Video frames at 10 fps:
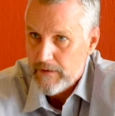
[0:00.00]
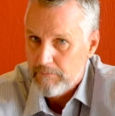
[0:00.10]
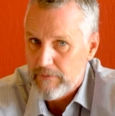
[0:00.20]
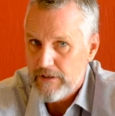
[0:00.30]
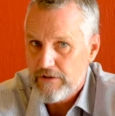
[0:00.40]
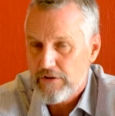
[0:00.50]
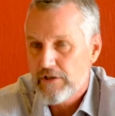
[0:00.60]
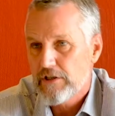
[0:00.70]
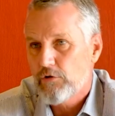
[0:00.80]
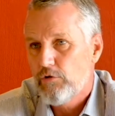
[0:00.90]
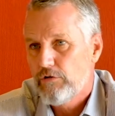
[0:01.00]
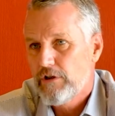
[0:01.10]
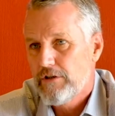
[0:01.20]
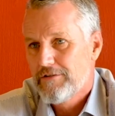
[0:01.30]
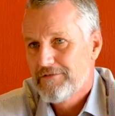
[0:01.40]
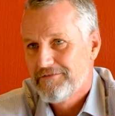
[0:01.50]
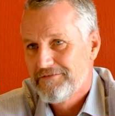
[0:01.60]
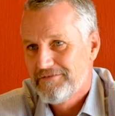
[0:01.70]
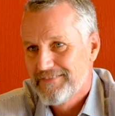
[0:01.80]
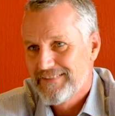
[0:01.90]
But these are things that all need
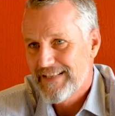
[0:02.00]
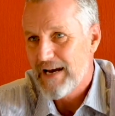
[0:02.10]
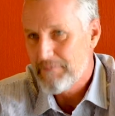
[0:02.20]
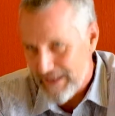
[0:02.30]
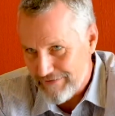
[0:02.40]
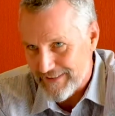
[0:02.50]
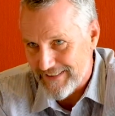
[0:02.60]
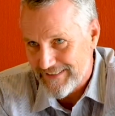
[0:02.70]
time and effort.